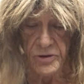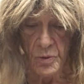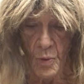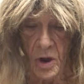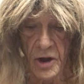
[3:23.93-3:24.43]
You
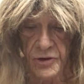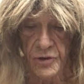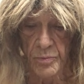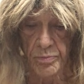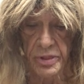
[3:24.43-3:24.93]
want it
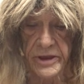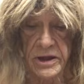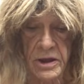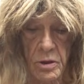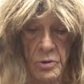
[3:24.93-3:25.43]
to
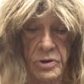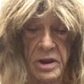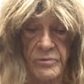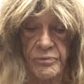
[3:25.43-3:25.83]
bleed out and